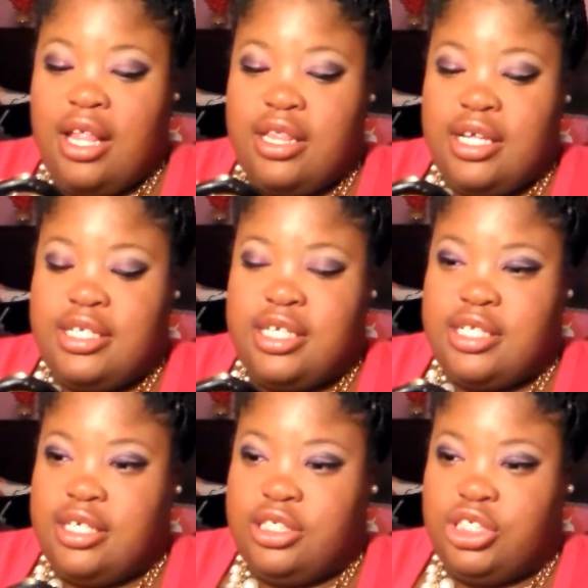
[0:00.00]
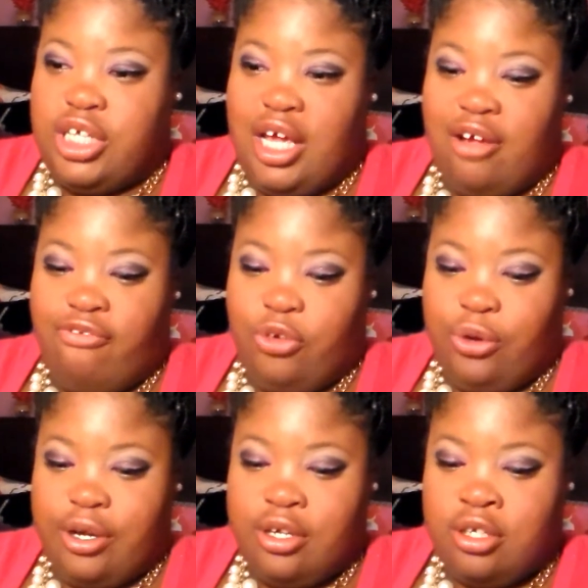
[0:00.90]
and this is in shade
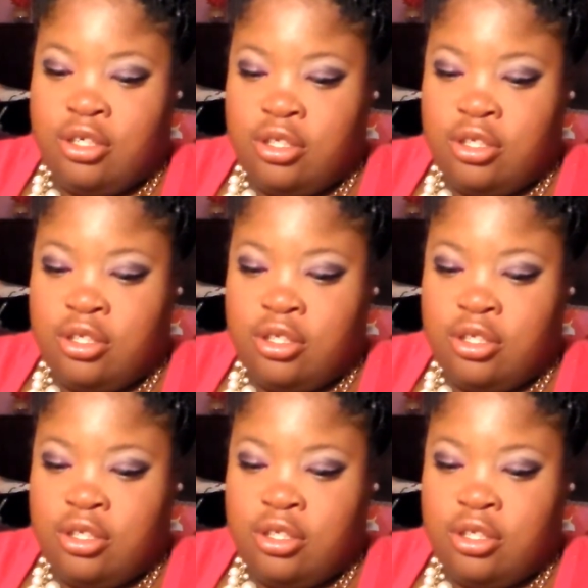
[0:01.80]
4.